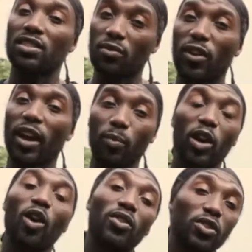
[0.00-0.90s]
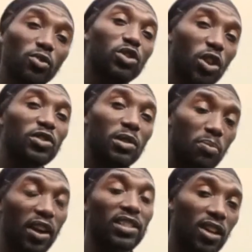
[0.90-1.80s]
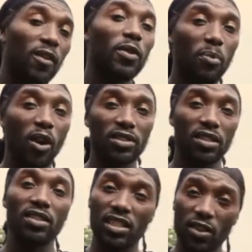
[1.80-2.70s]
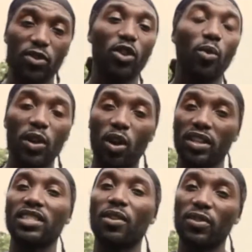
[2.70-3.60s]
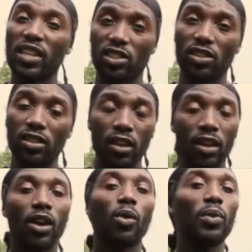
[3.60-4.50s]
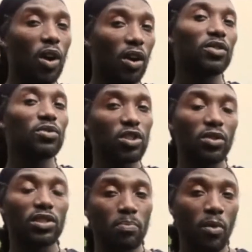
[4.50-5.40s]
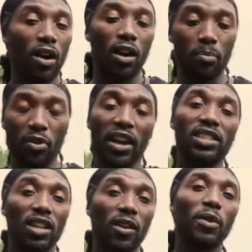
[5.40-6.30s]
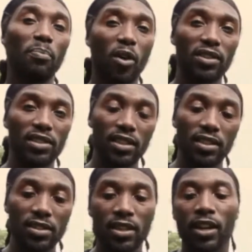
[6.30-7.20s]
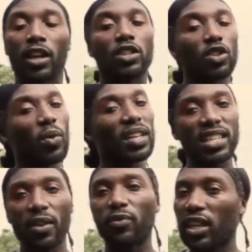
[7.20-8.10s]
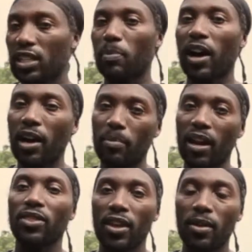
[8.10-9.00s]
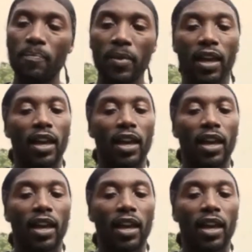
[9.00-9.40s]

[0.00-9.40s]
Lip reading: In fact, we are the New Jersey branch of the bartenders, even though we are the definition. We are the New Jersey branch of the bartenders. So we're definitely inspired by them.